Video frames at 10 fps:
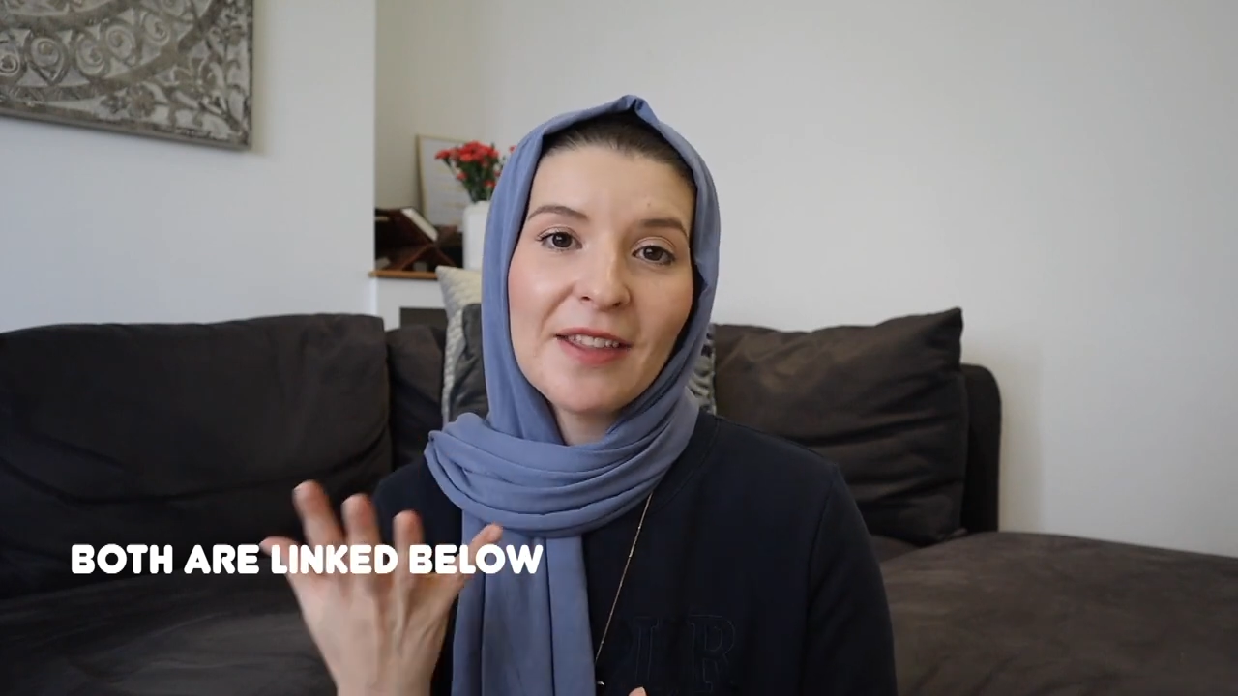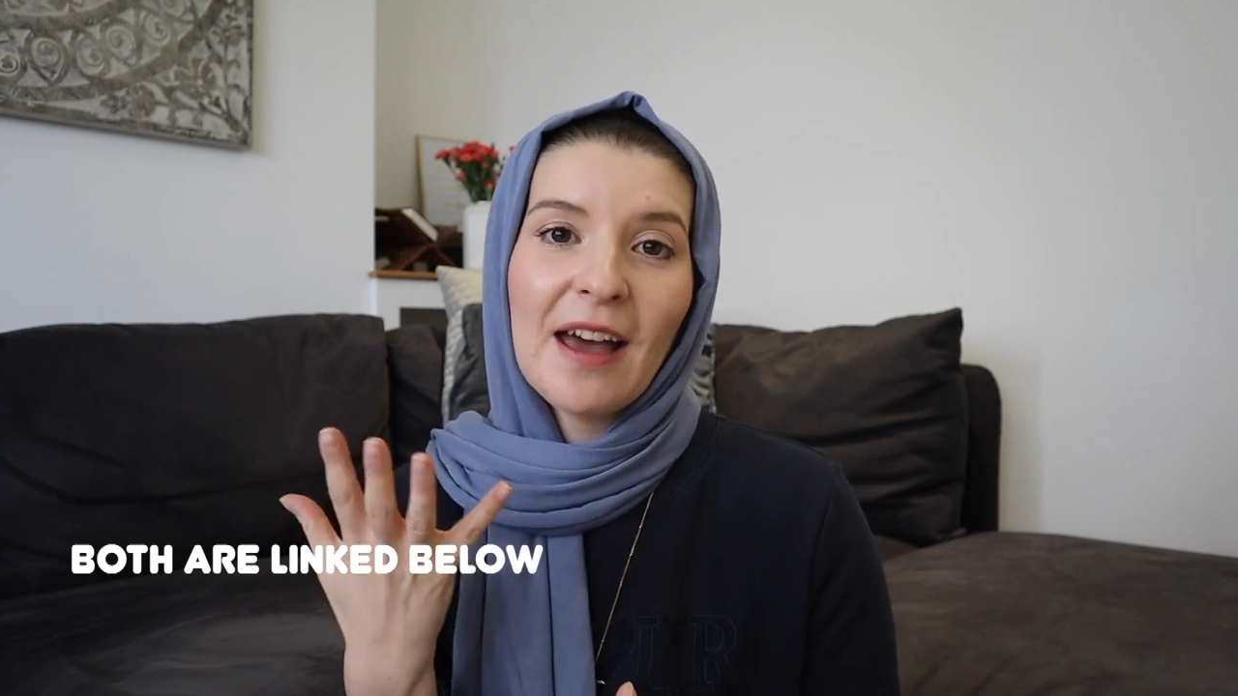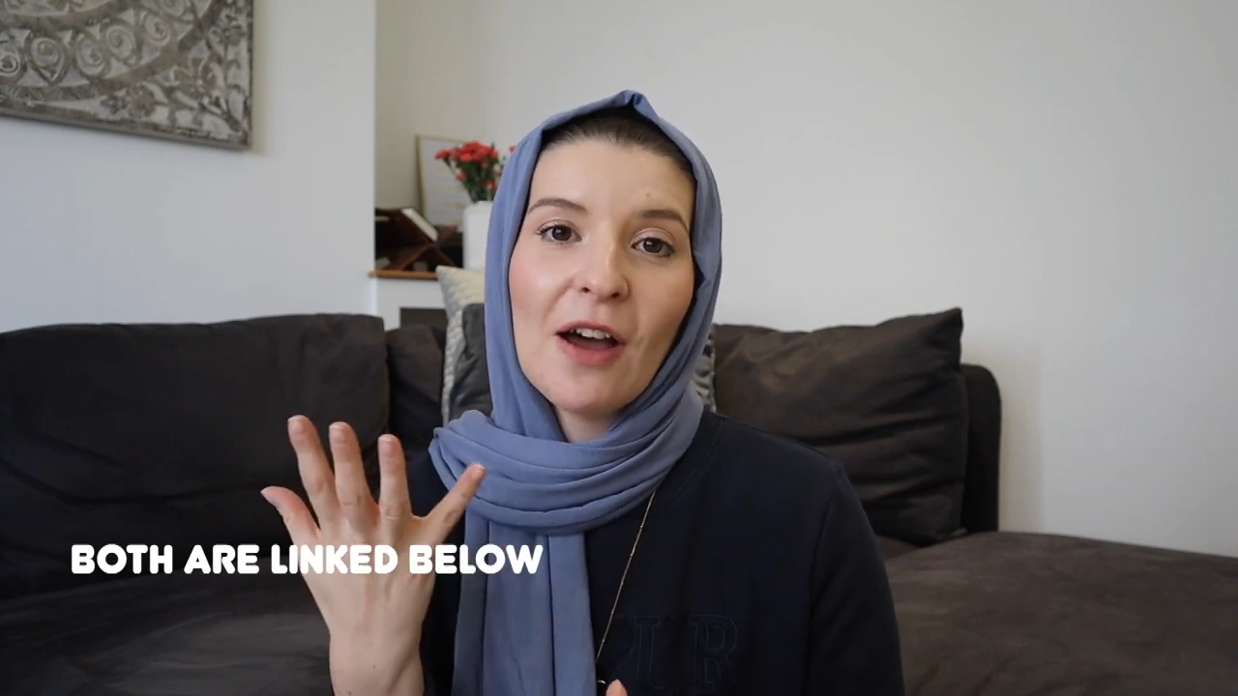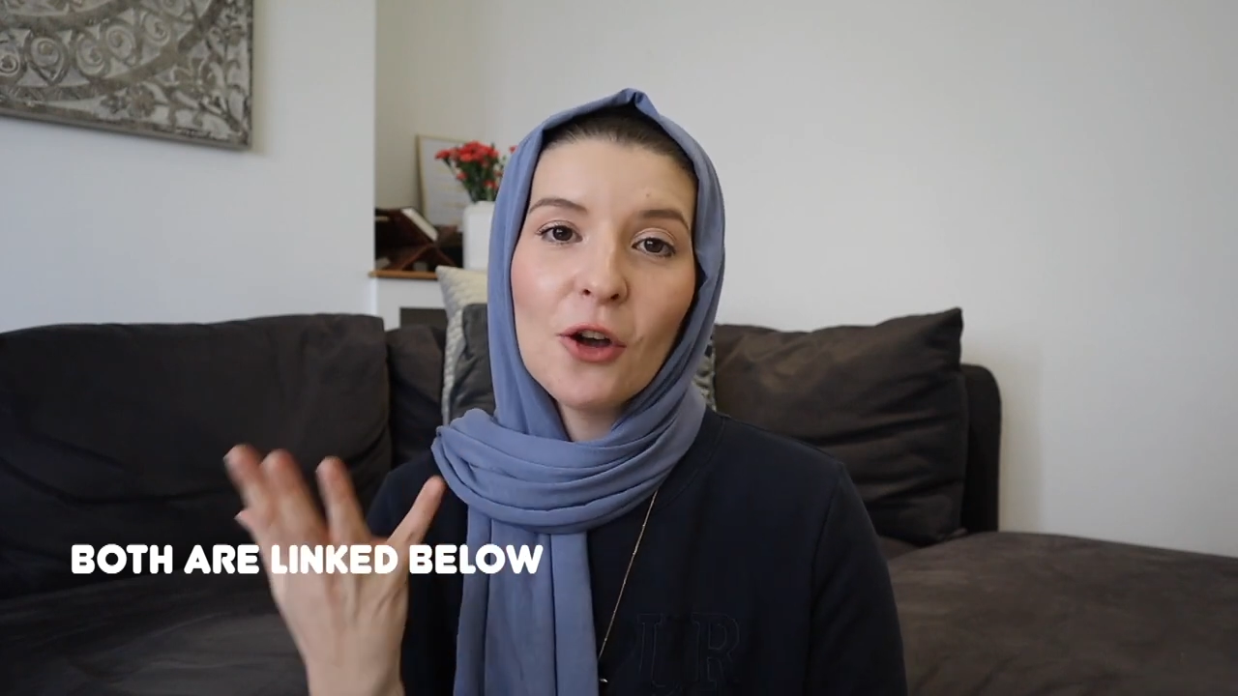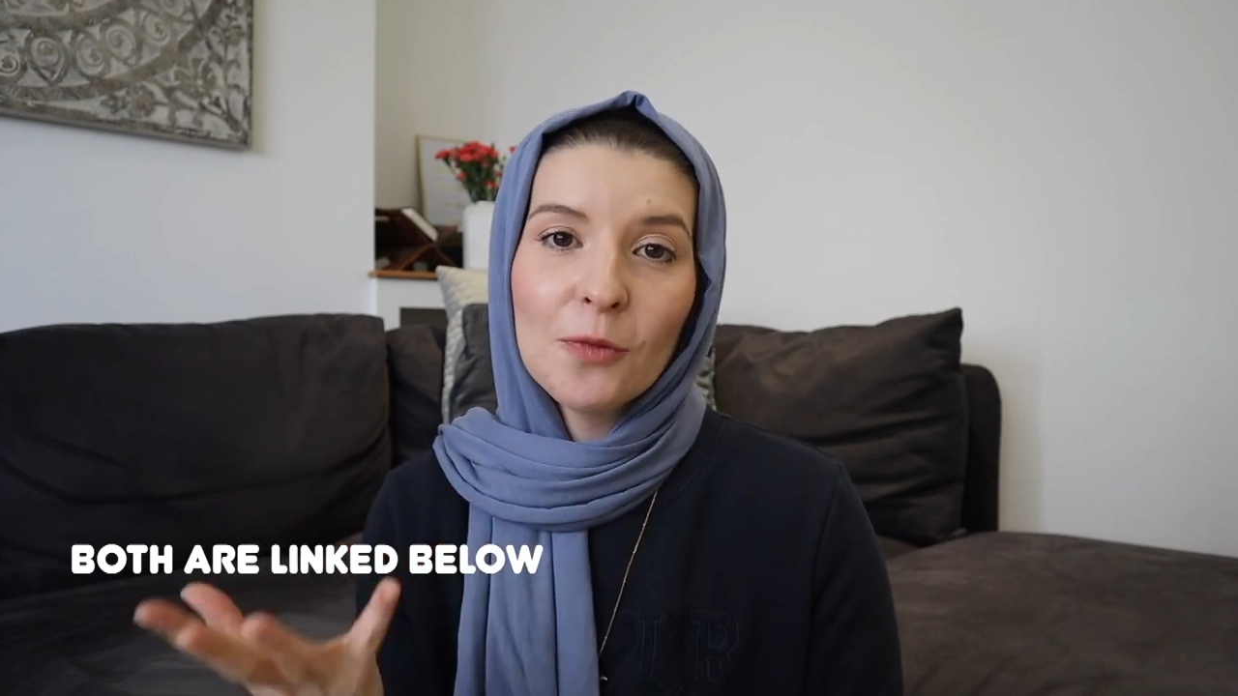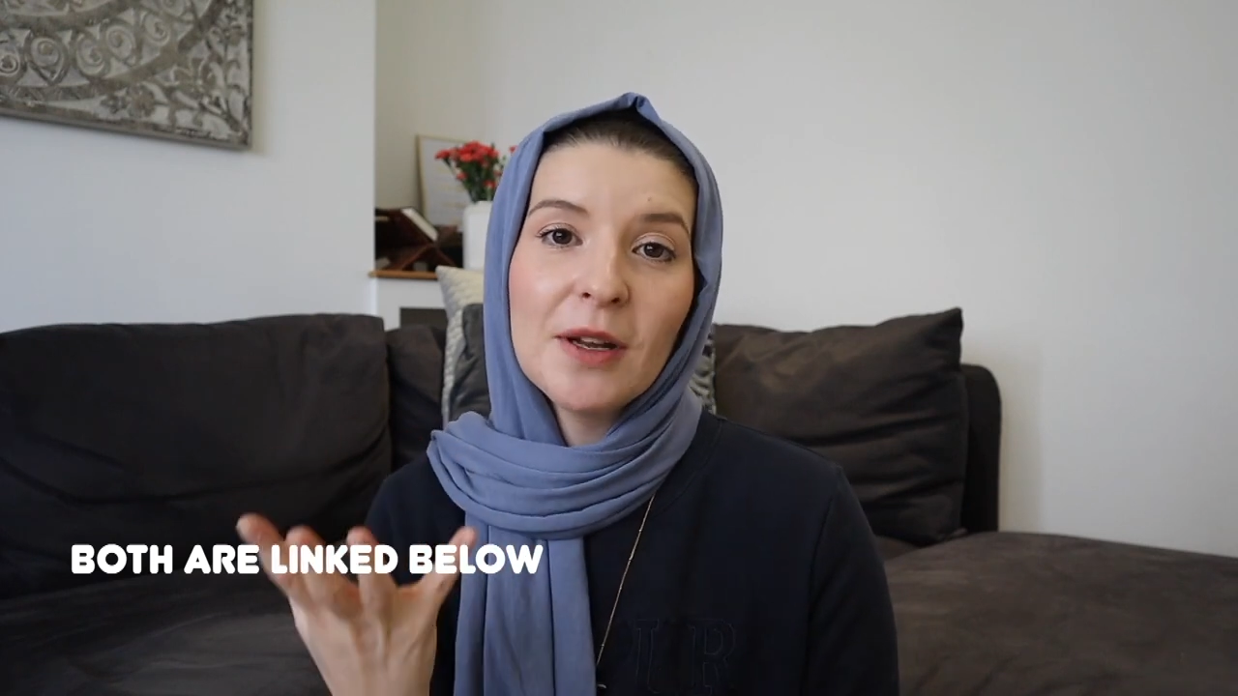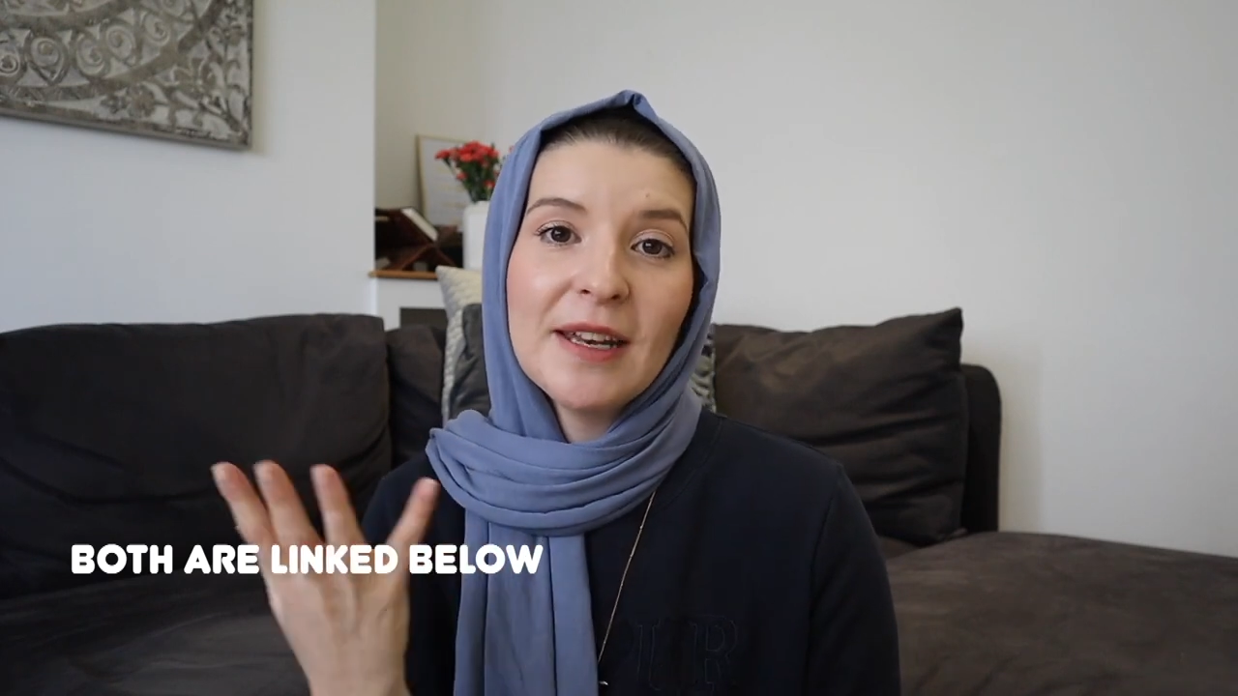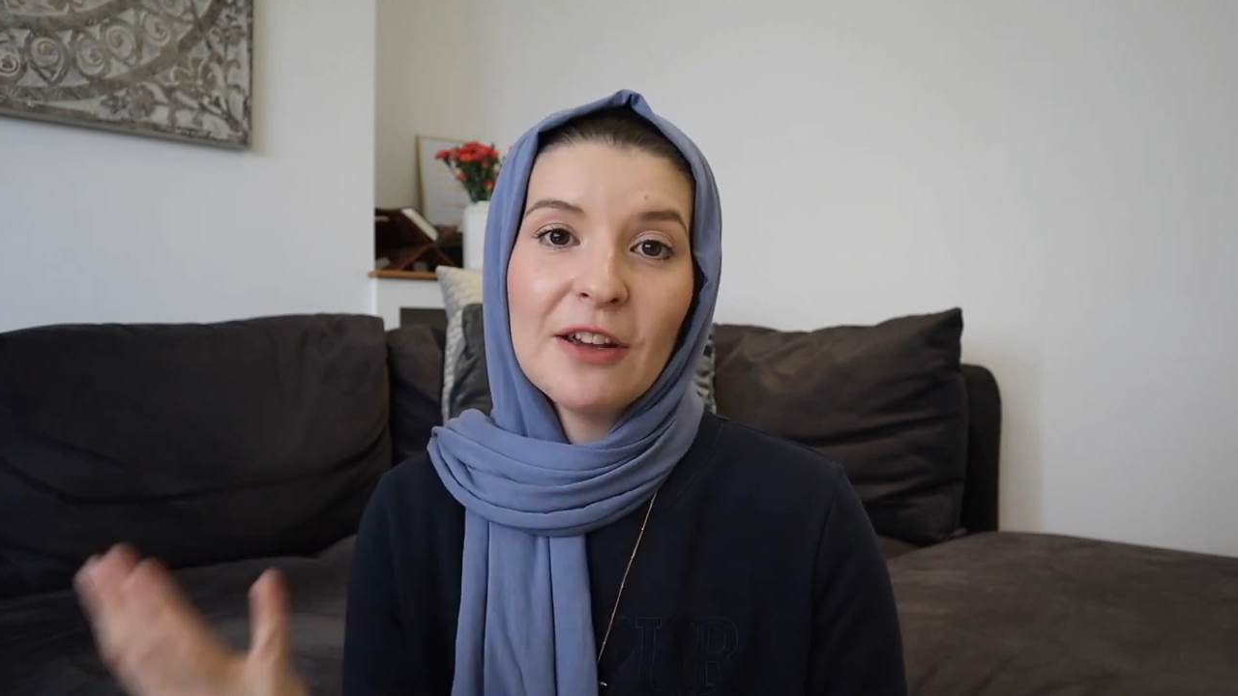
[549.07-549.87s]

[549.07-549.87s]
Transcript: their open